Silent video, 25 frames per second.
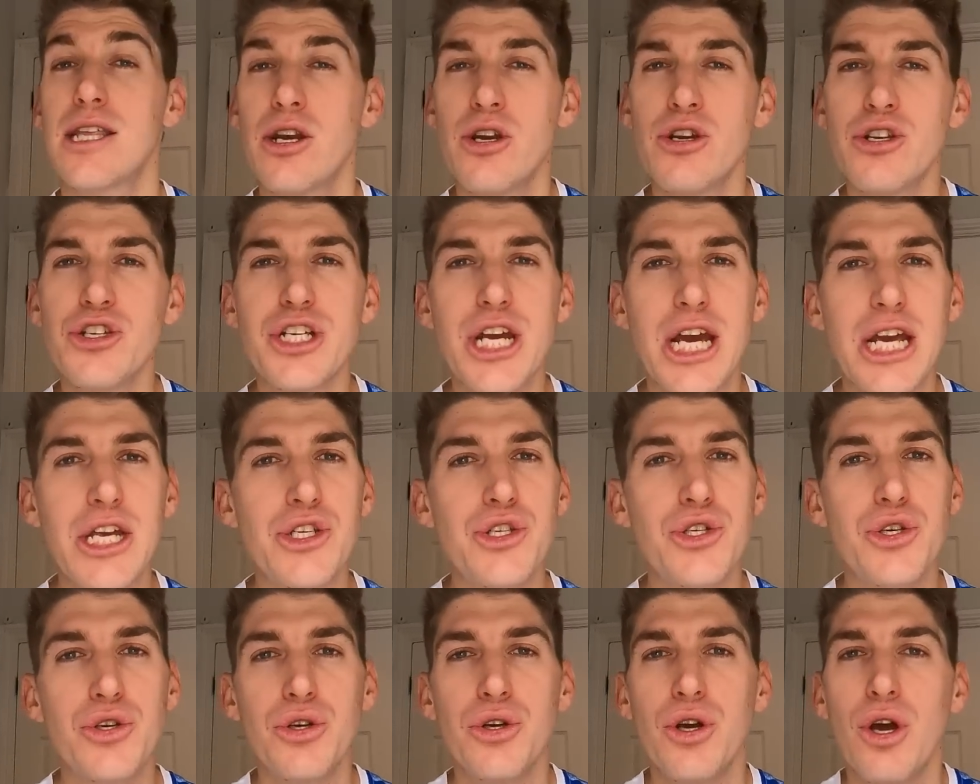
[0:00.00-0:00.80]
They don't
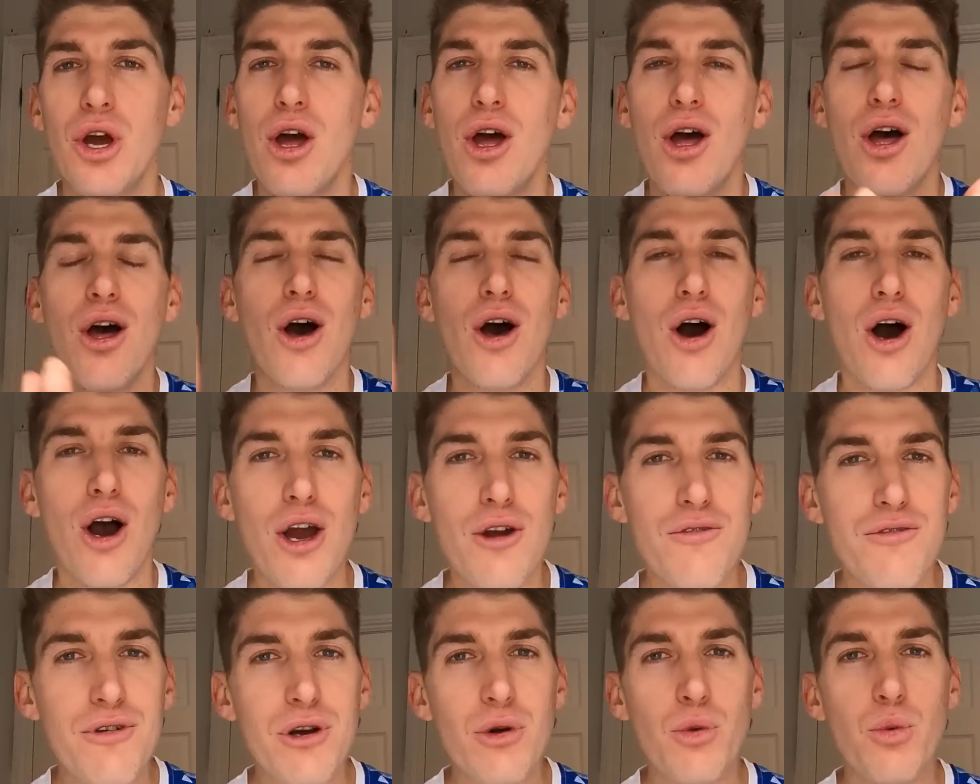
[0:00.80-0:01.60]
change you
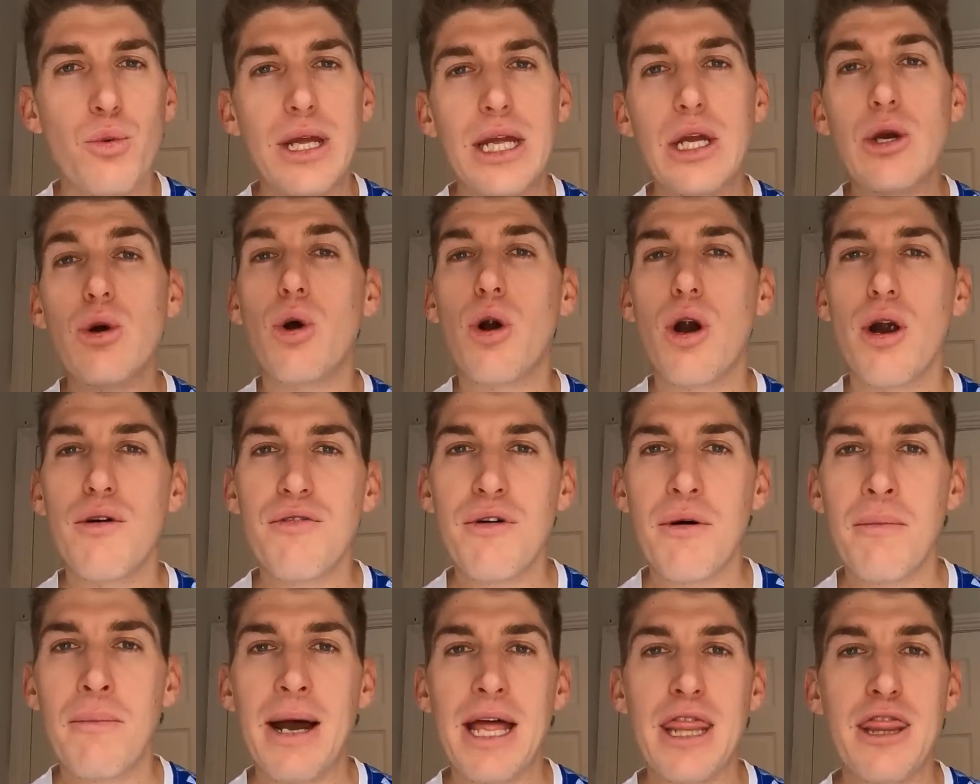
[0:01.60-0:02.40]
over a week or
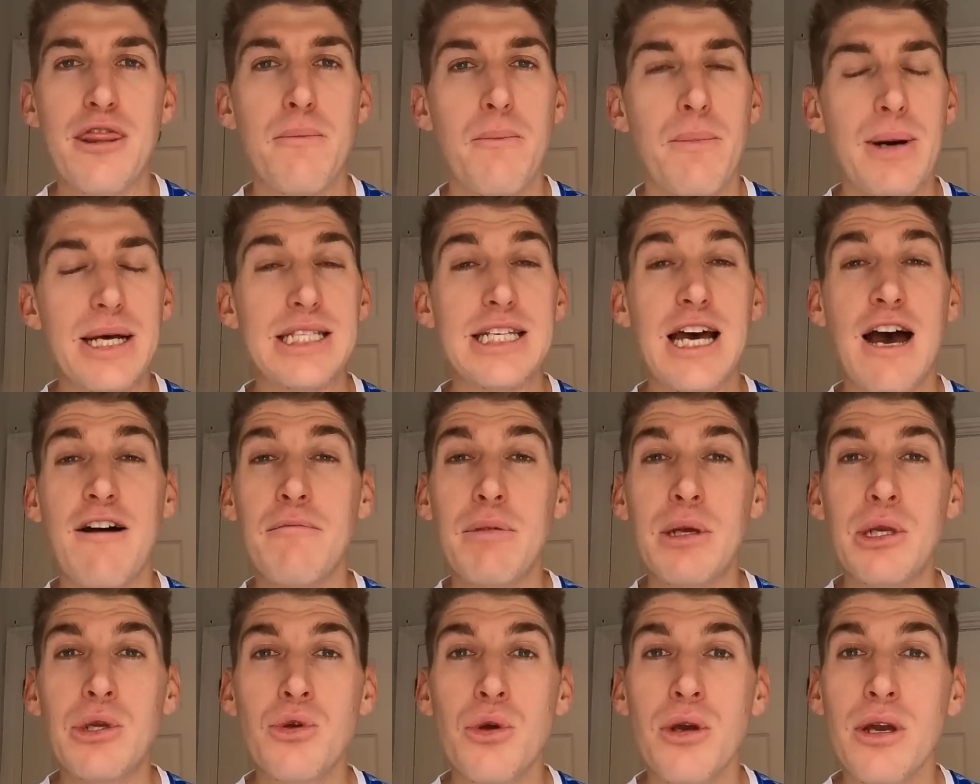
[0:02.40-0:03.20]
over a month, but
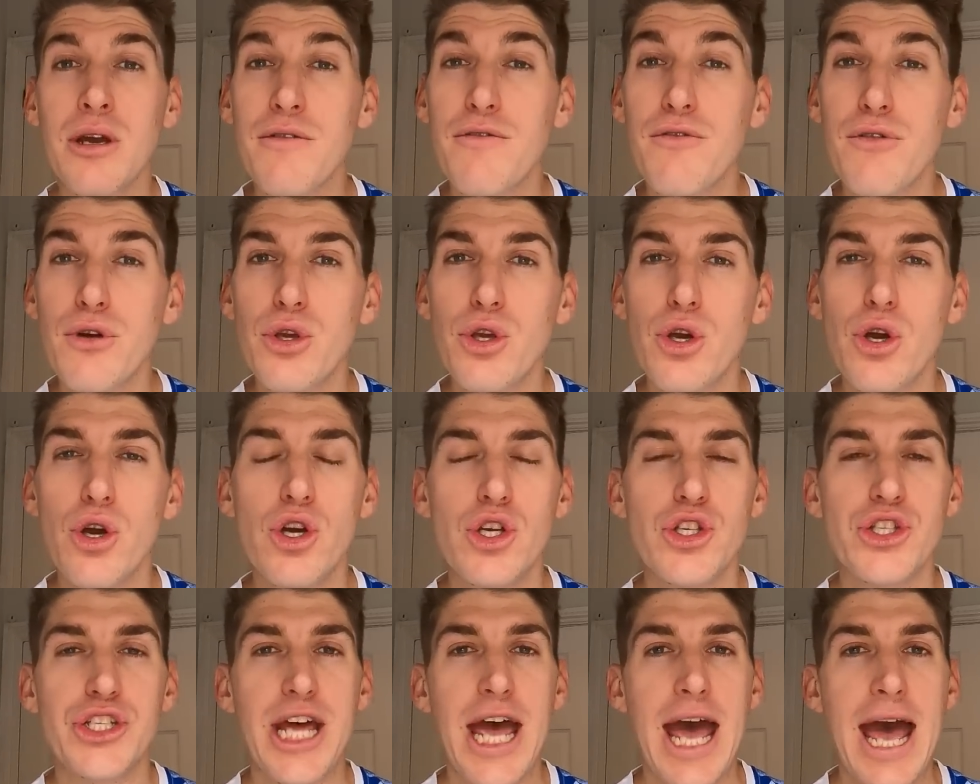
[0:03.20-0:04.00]
I've been doing it for
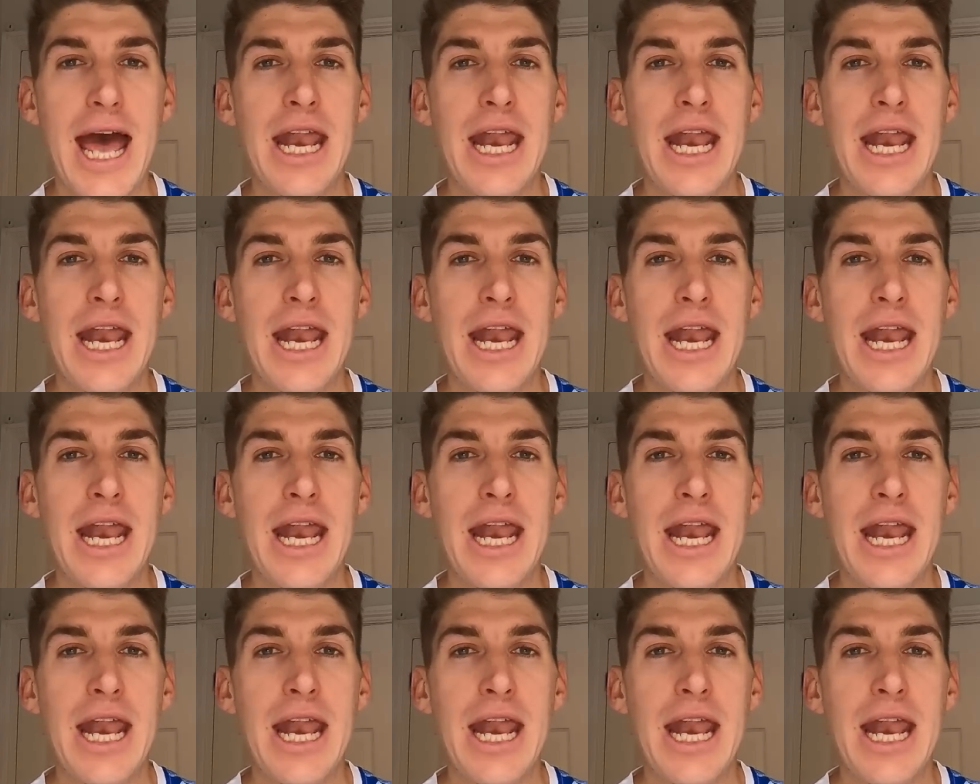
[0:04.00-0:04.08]
years.